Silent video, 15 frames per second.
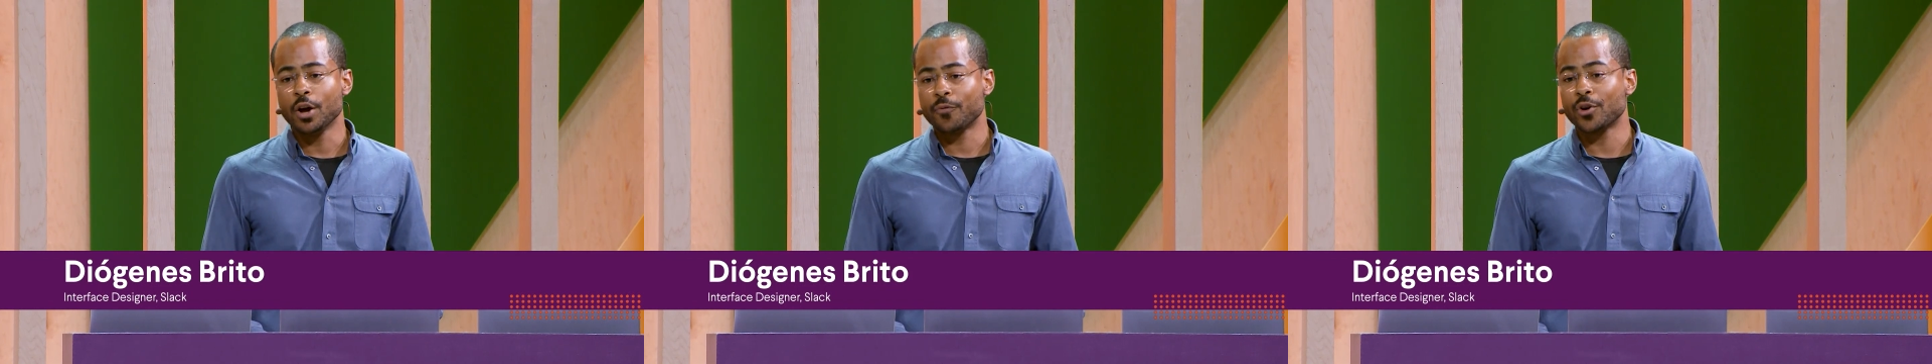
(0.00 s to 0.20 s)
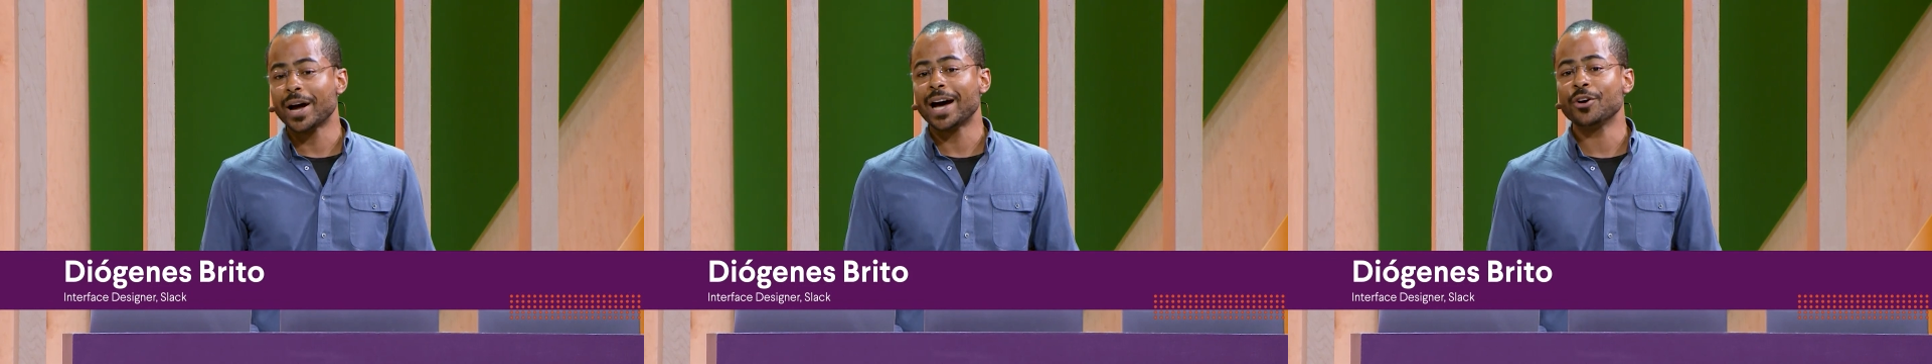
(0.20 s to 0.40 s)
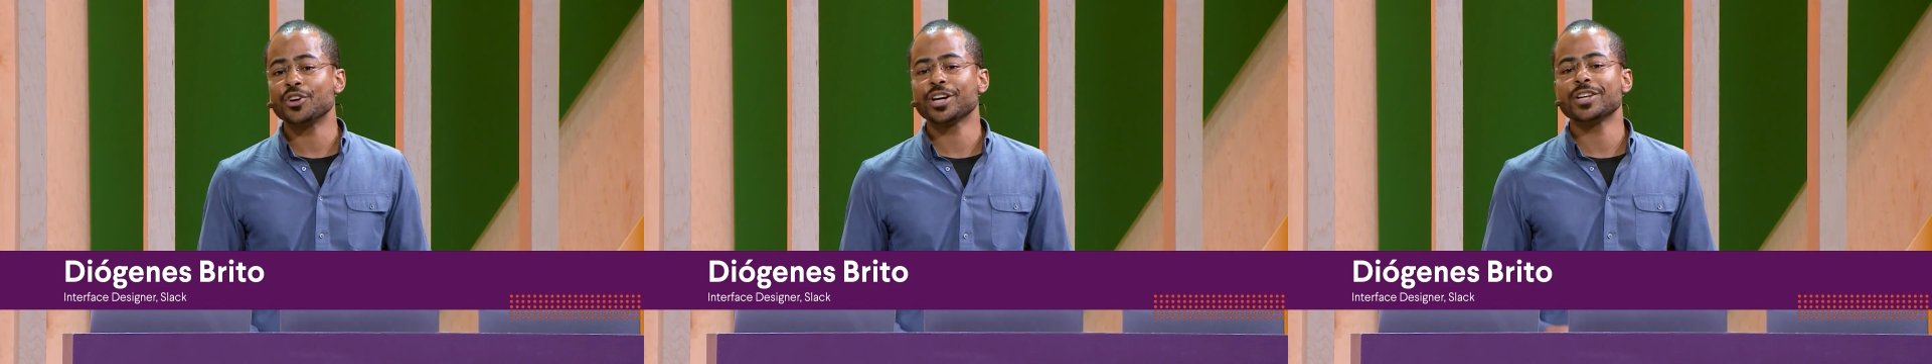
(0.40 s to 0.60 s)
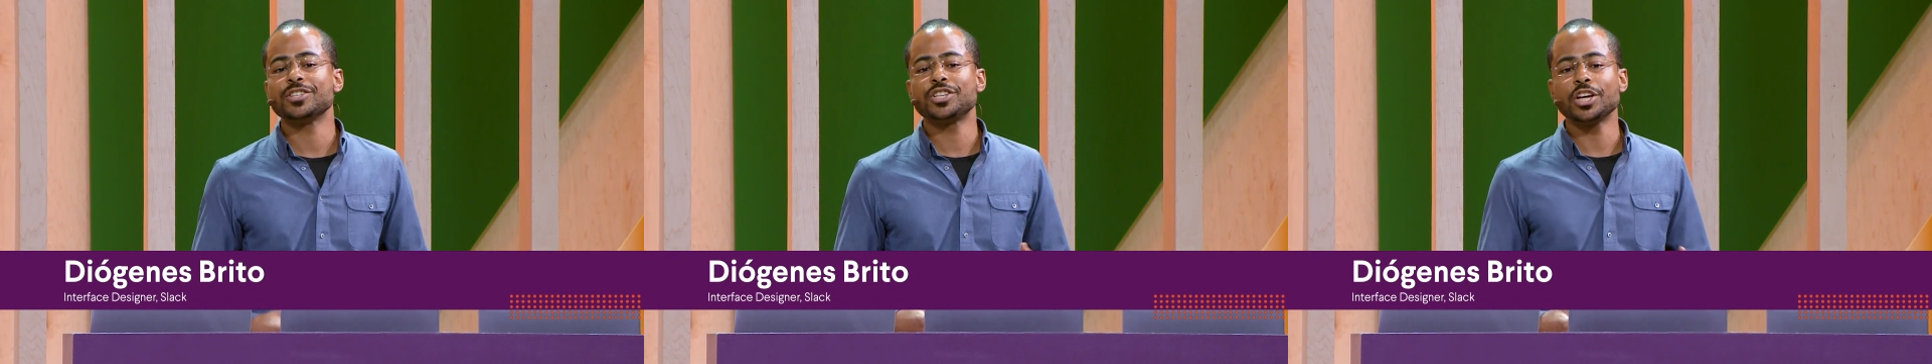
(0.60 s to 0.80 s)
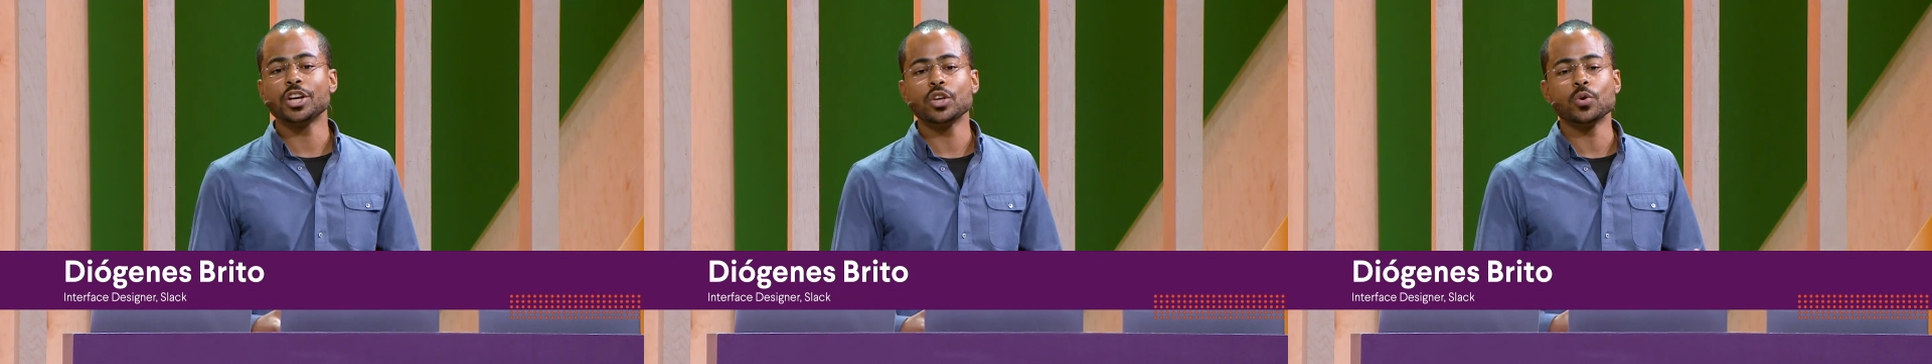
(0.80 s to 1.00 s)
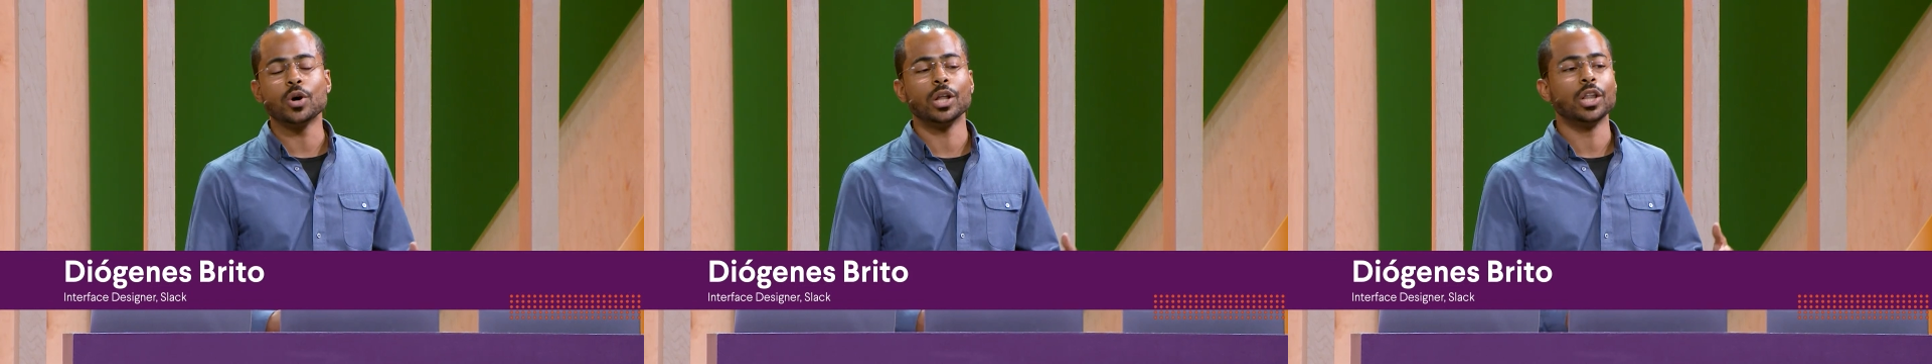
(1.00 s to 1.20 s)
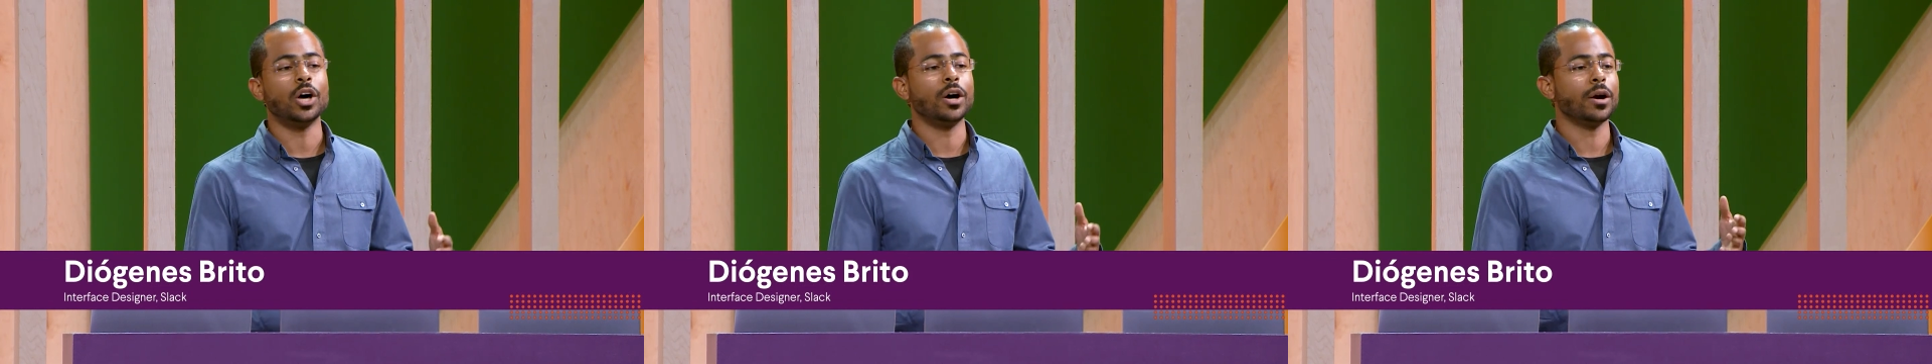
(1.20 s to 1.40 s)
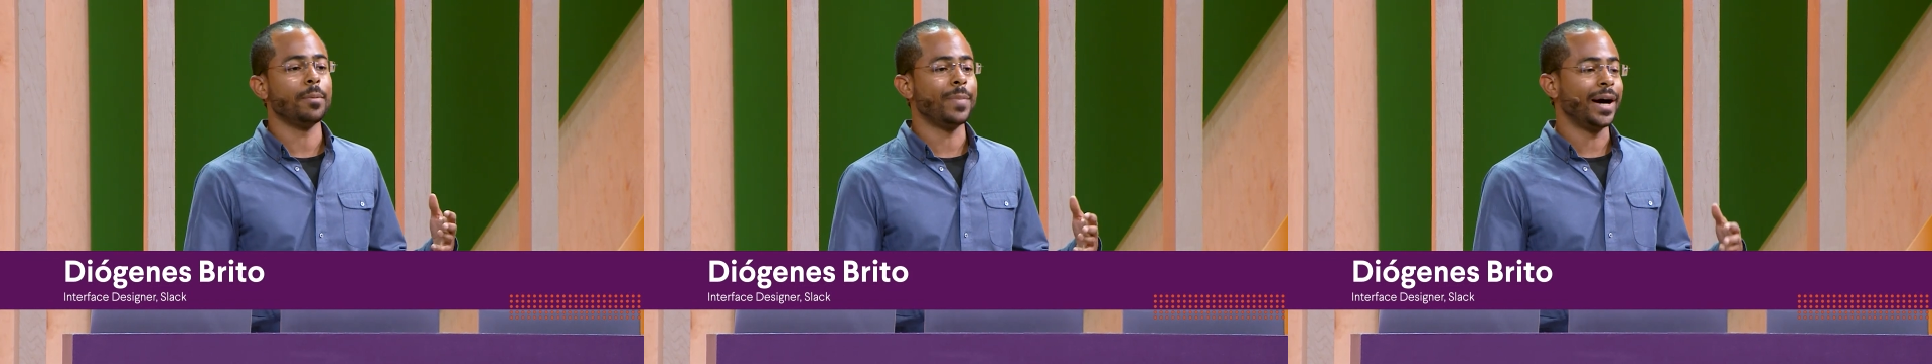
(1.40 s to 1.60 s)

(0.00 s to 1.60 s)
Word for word: for how to continue along